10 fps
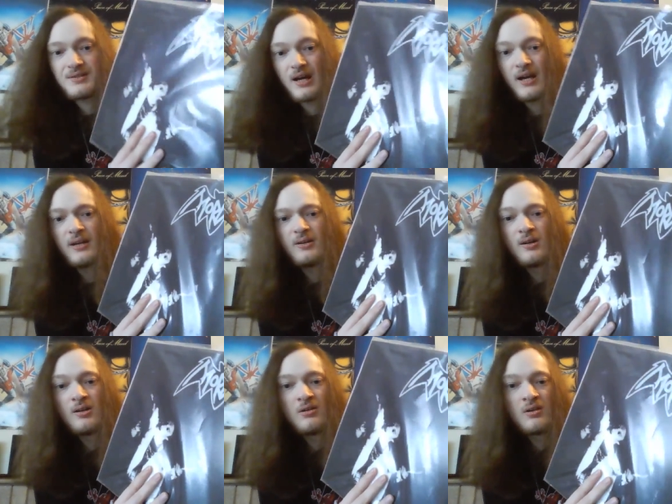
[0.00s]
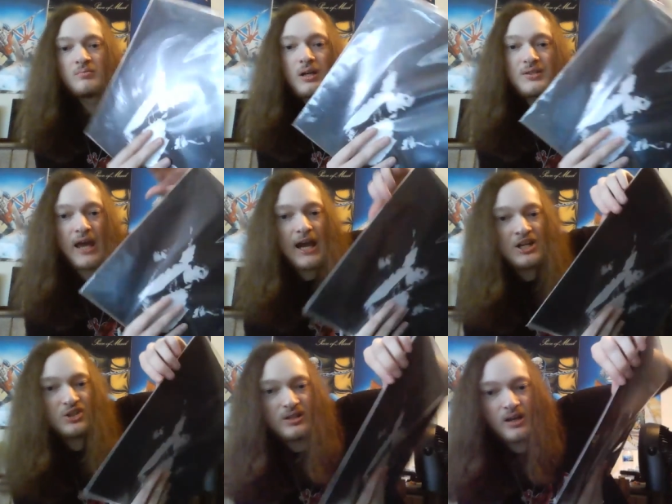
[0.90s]
side, but it's
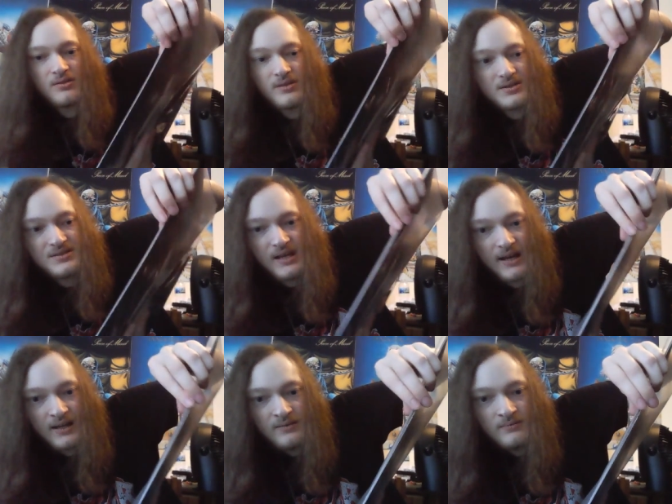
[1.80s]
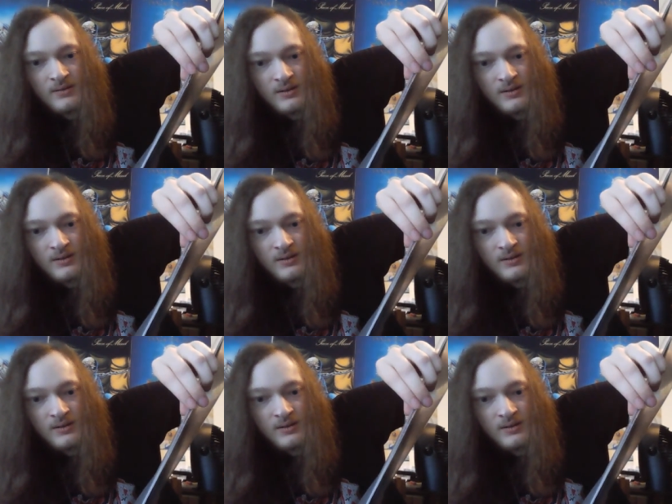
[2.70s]
actually on this side.